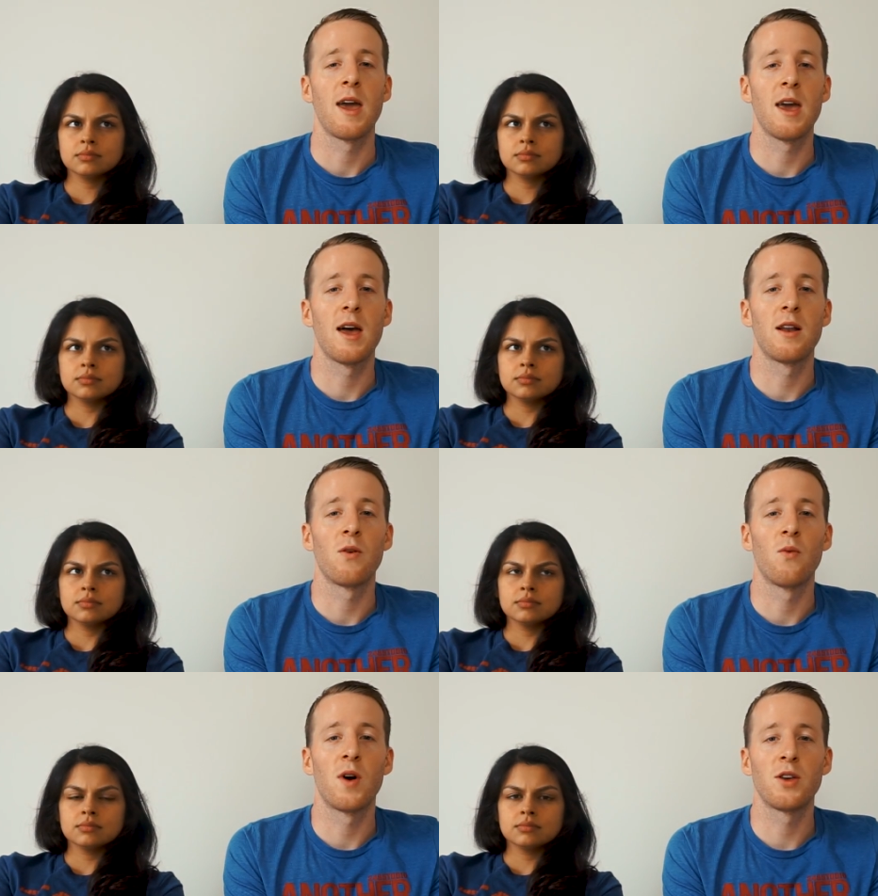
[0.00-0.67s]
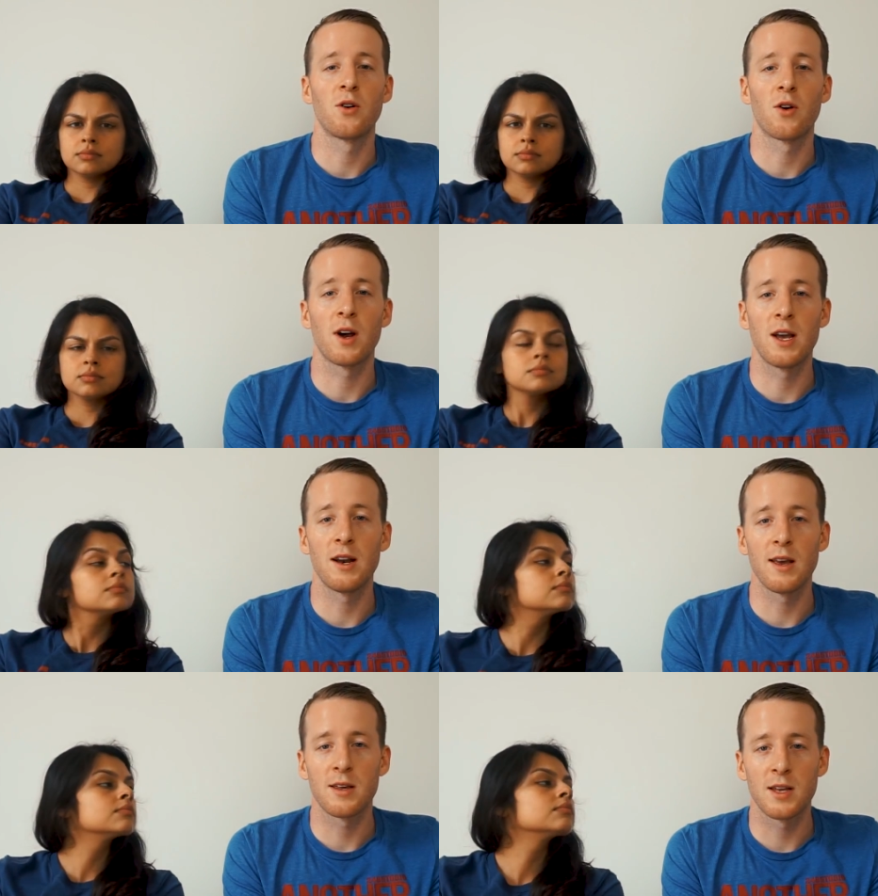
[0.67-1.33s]
Speaker 1: And when you're
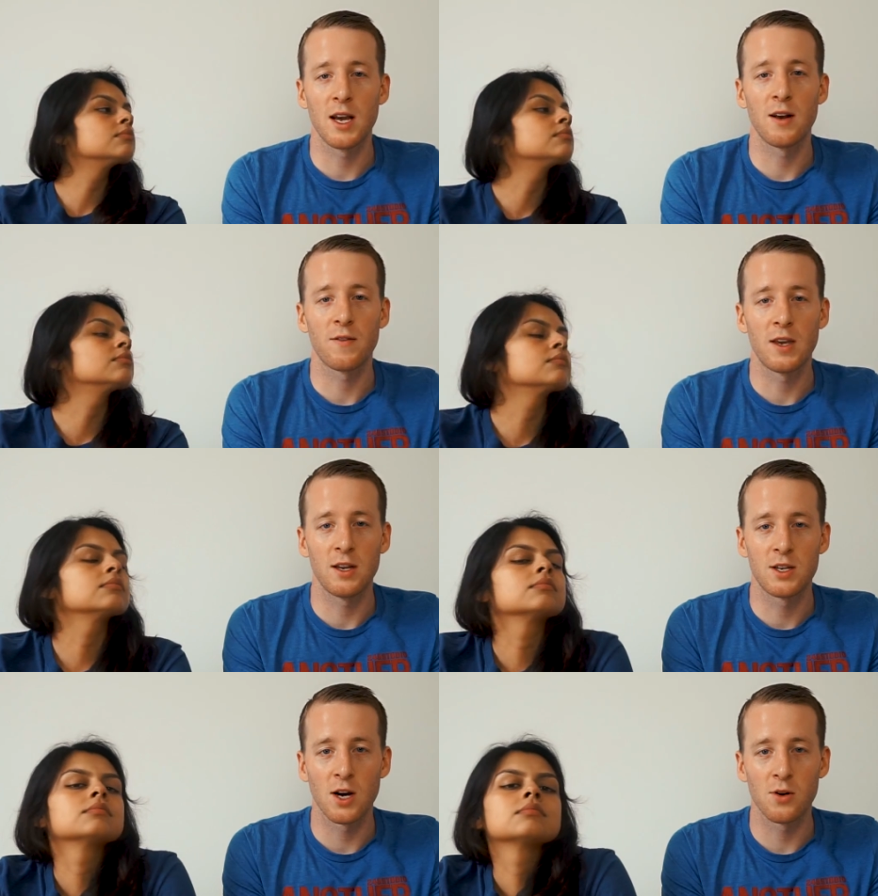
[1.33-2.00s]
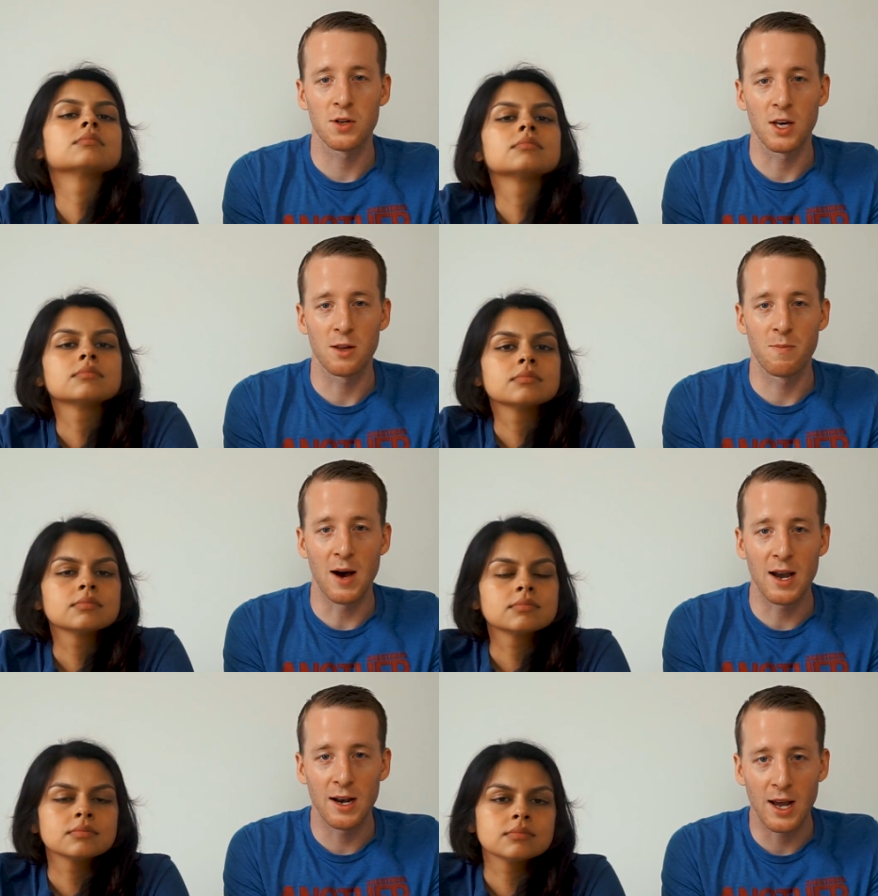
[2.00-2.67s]
in a state of
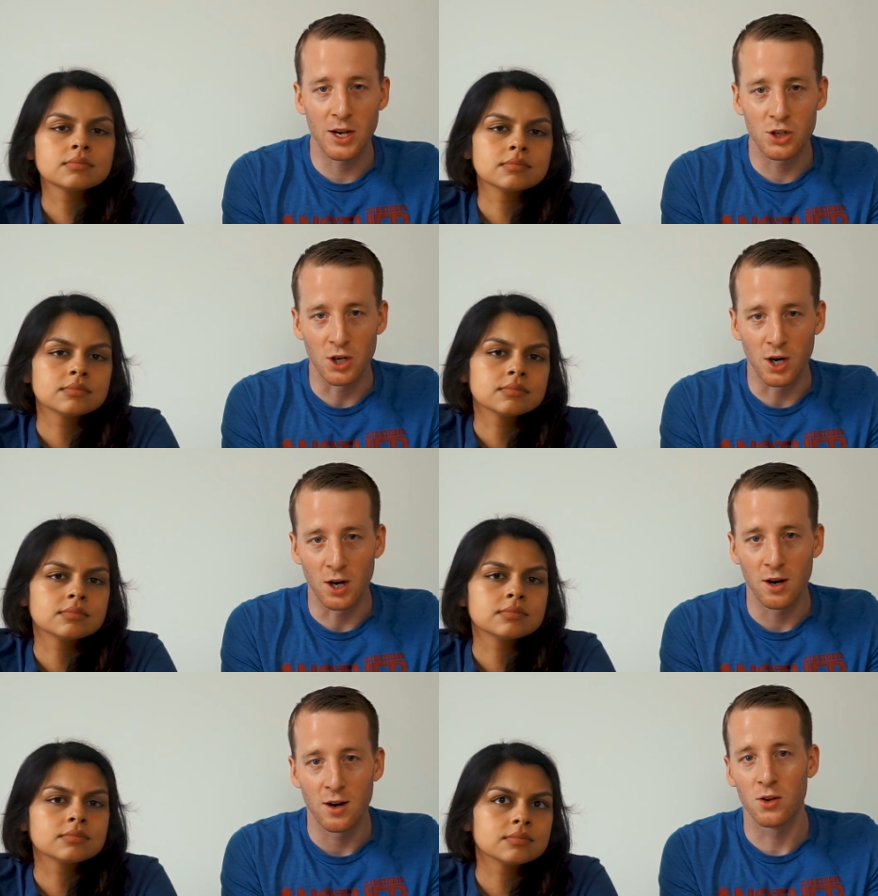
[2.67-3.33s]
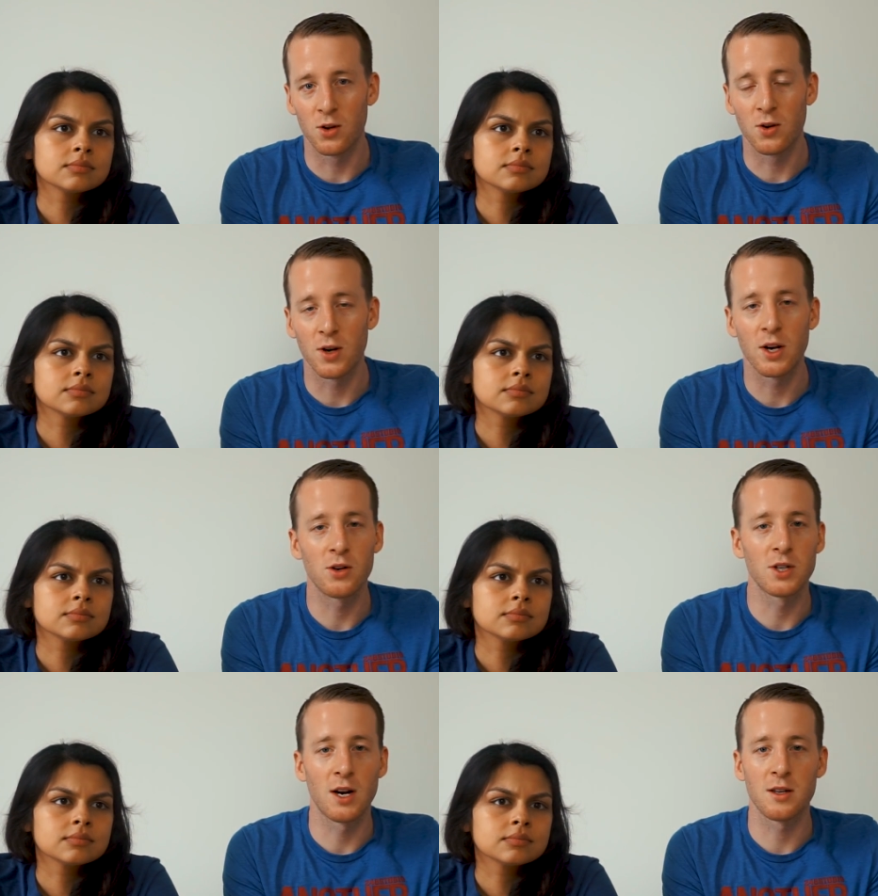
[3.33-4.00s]
ketosis by nature,
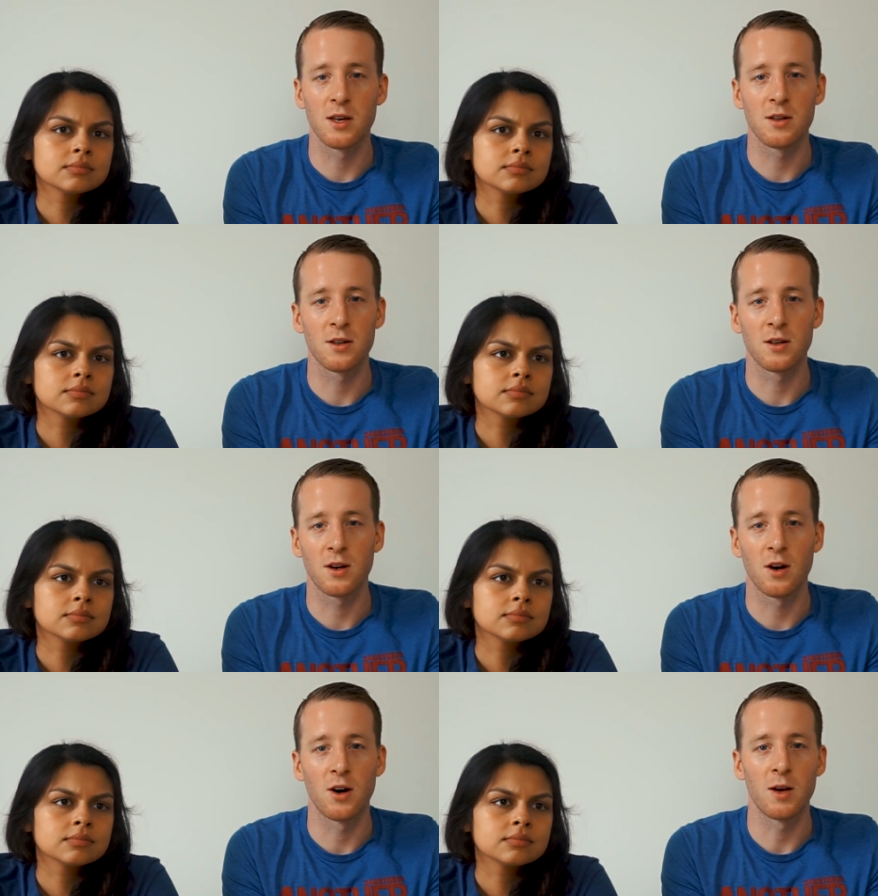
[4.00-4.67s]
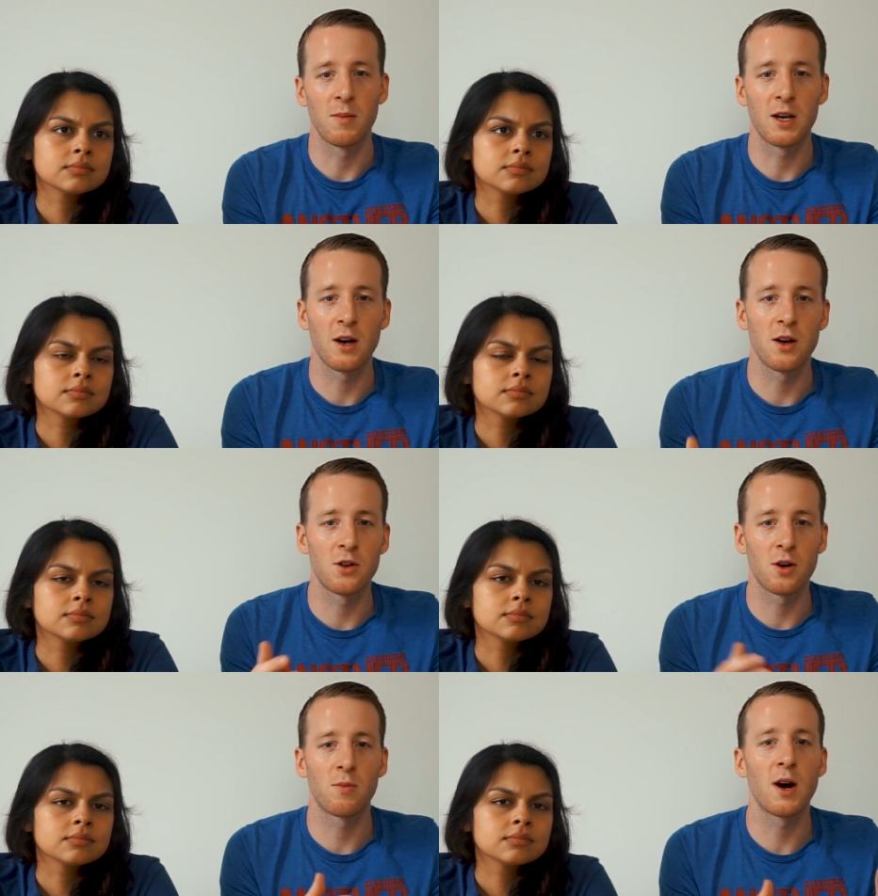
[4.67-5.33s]
gluconeogenesis is occurring
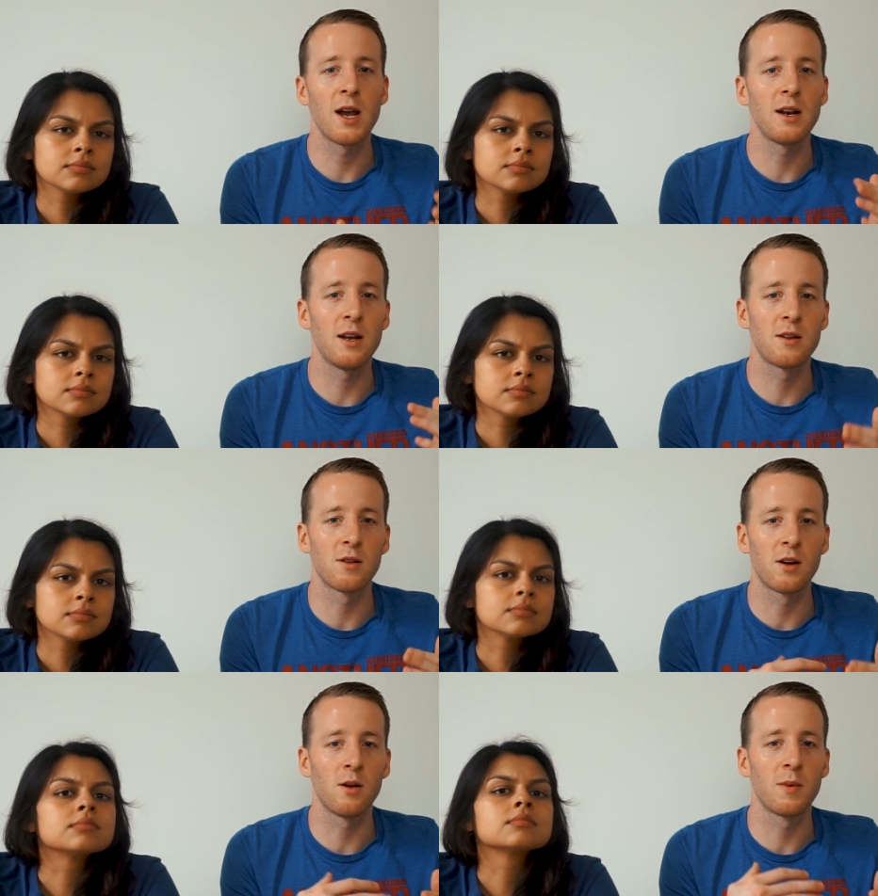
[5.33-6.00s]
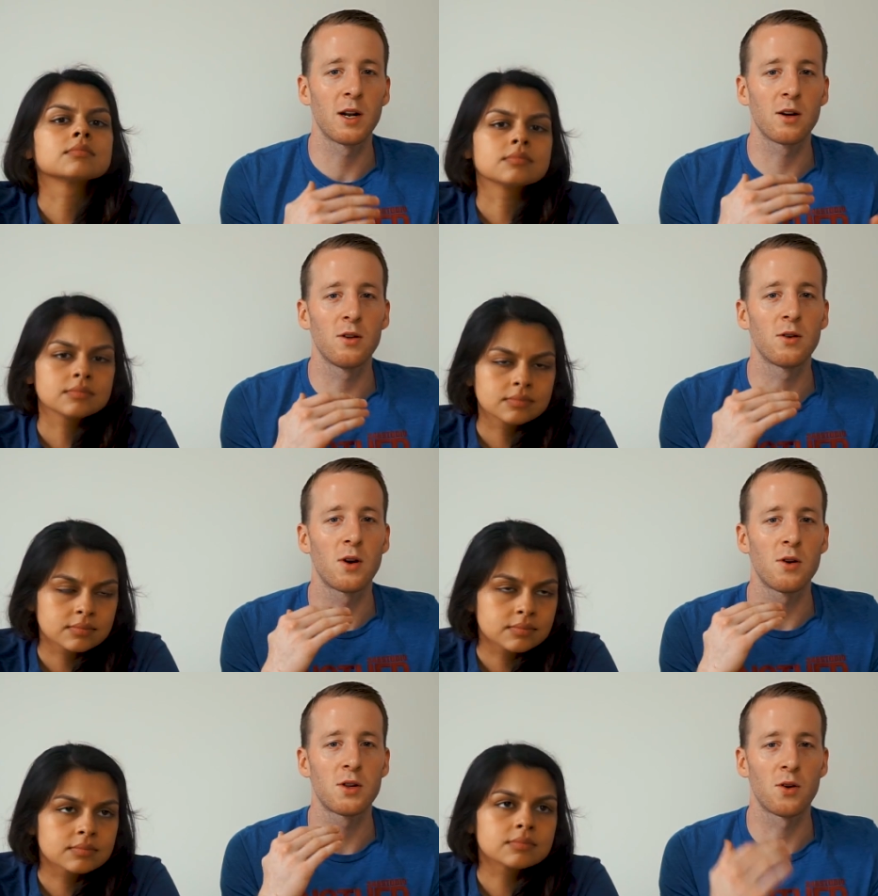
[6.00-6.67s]
because your brain needs a little bit of
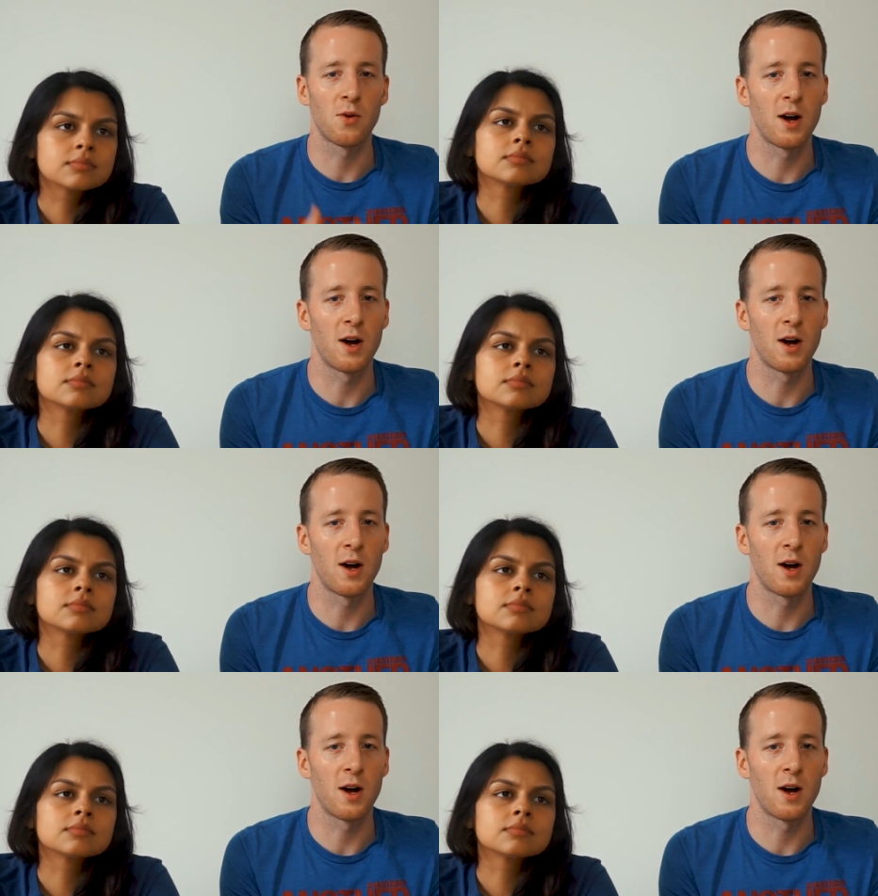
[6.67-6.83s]
glucose to